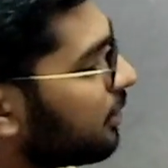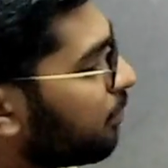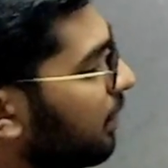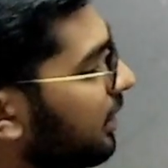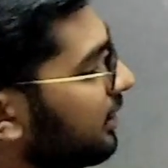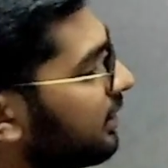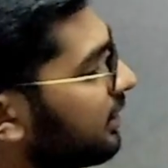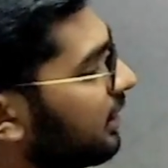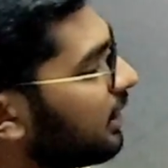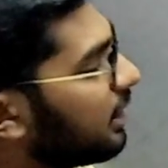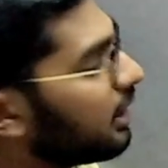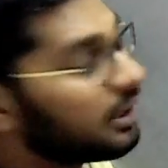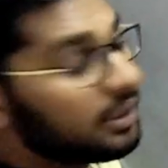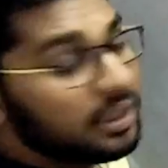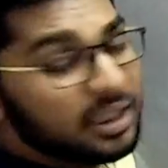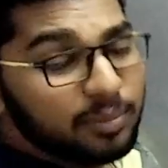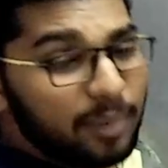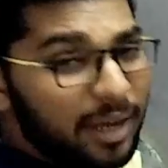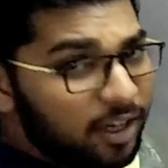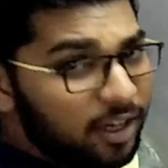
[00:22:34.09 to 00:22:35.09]
is present in
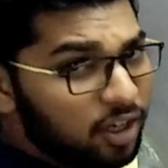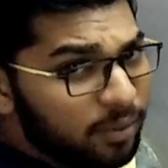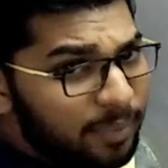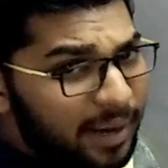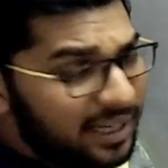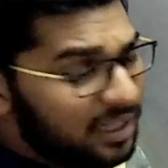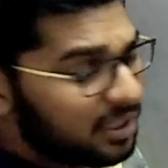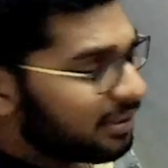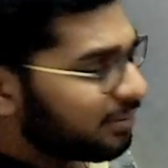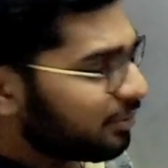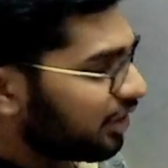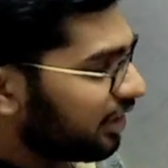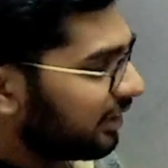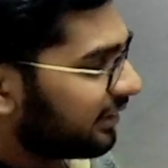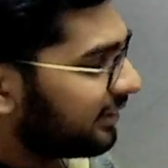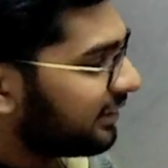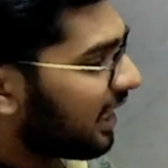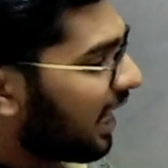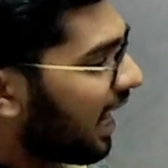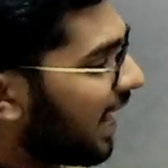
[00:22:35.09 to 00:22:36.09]
this Mycobacterium
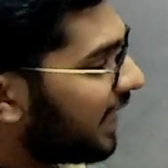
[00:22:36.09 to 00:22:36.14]
grigia.